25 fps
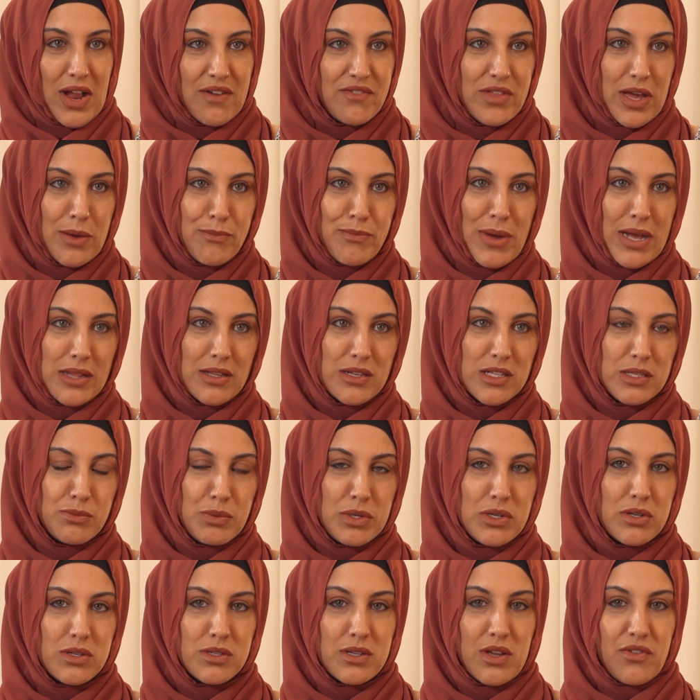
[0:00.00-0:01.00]
have that balance,
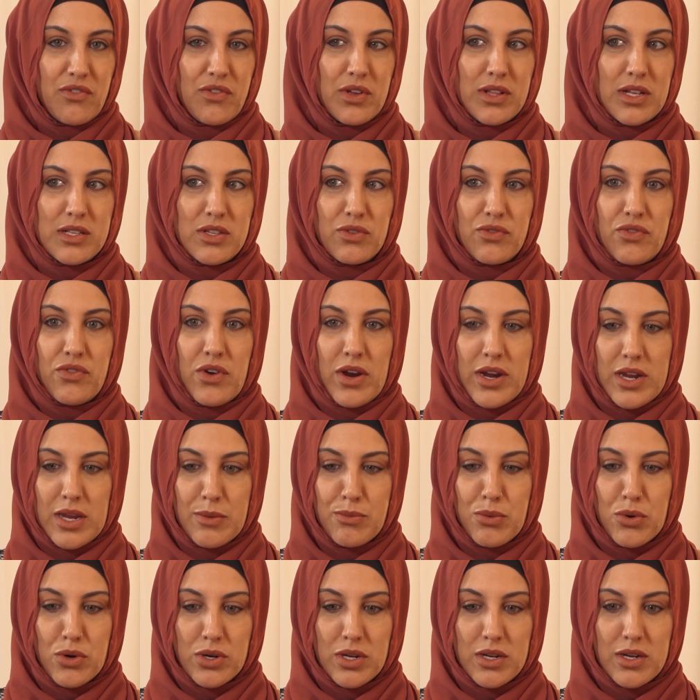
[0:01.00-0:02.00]
because I feel it's very
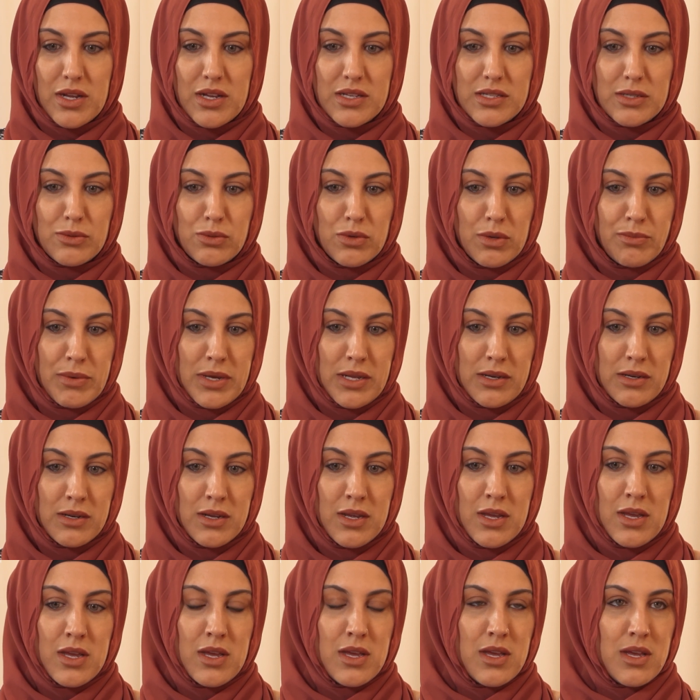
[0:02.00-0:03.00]
important as a woman
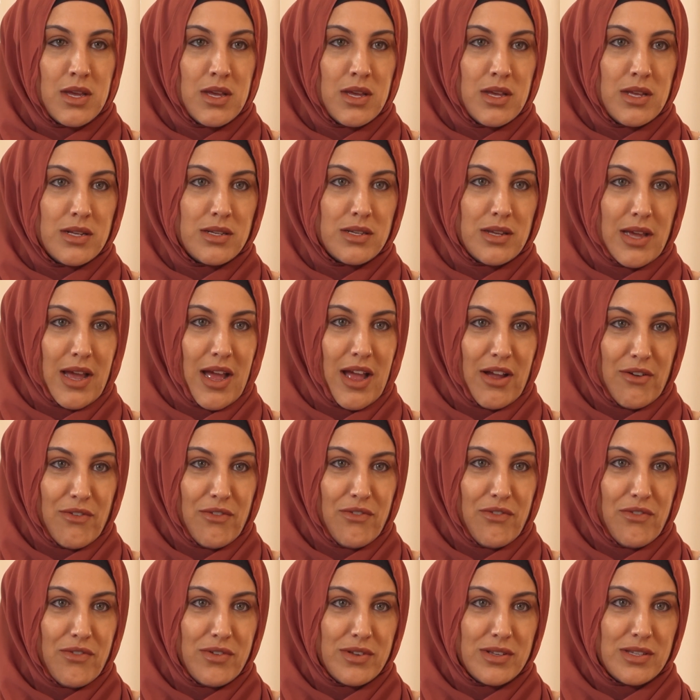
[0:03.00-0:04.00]
to
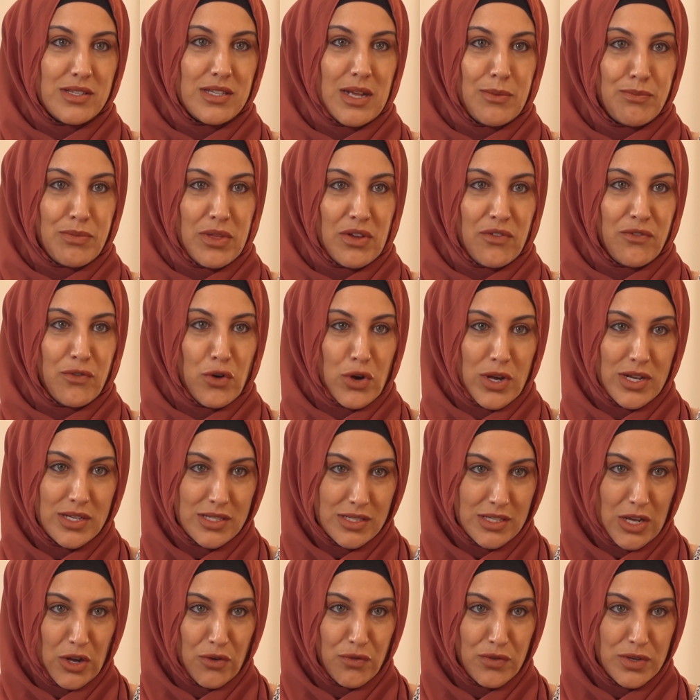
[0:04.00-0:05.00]
have something for
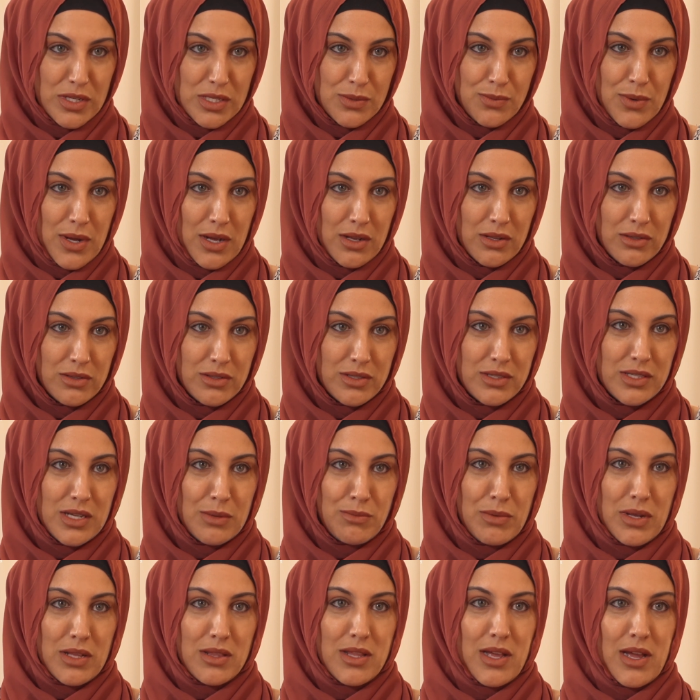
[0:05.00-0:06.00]
herself as well,
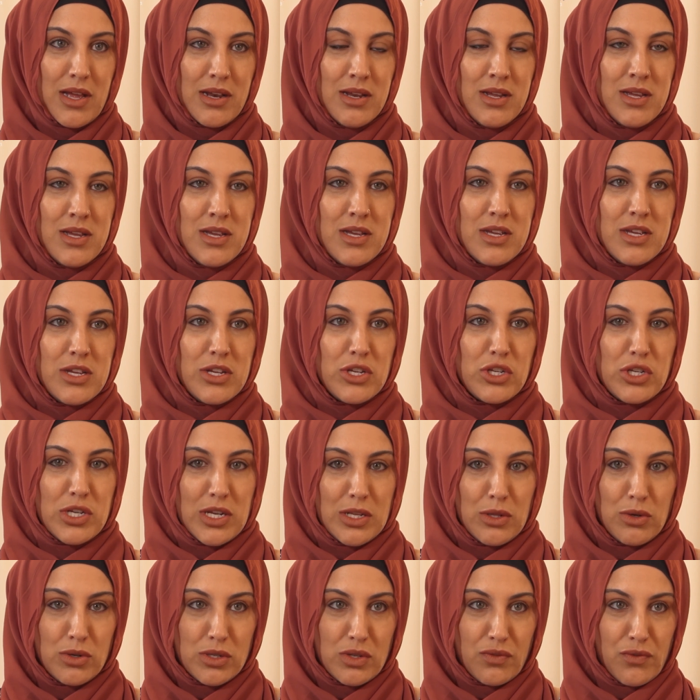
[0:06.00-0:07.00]
something that
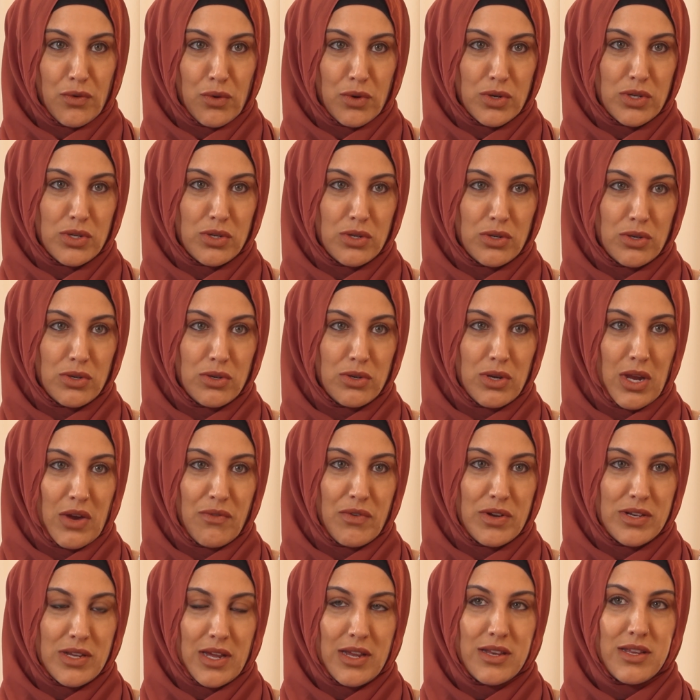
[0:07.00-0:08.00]
she looks forward to
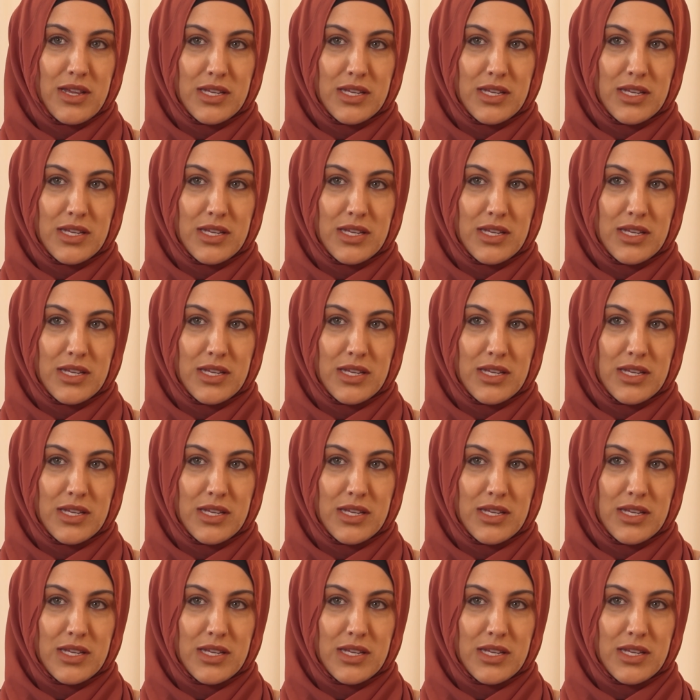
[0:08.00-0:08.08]
every day.